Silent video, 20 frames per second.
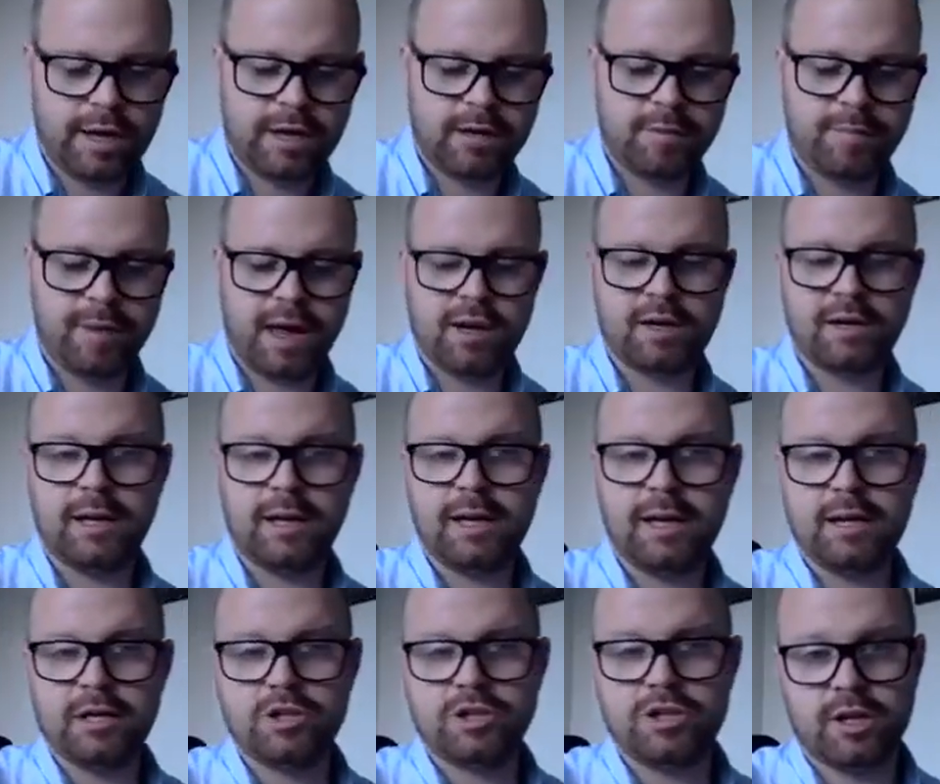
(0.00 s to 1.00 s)
inbound
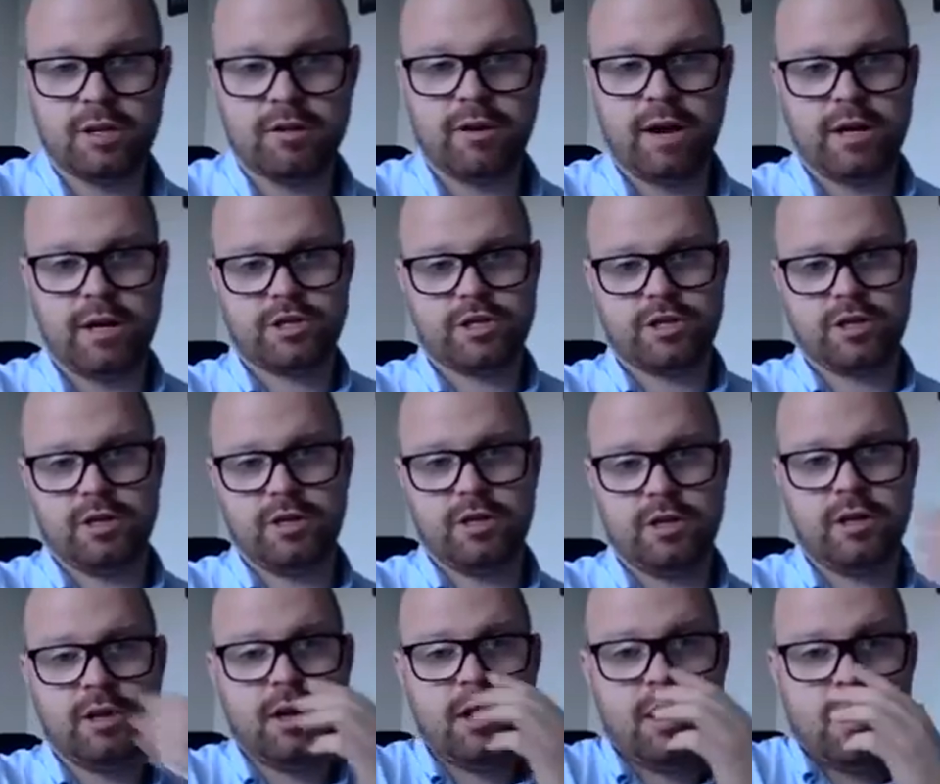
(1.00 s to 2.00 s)
lead
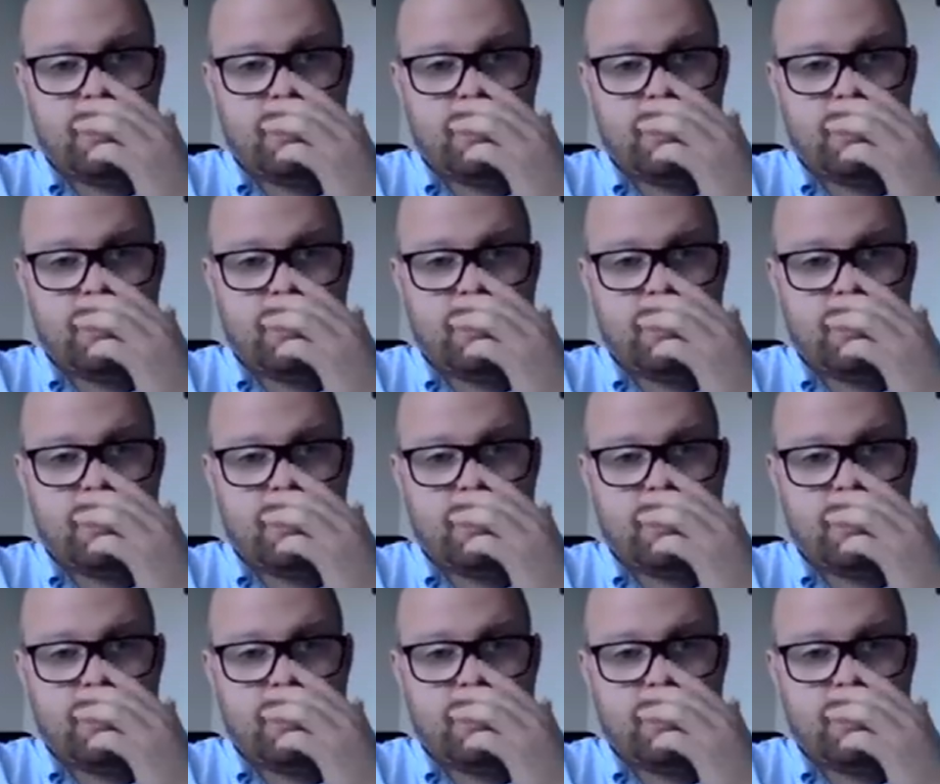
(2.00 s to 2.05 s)
generation.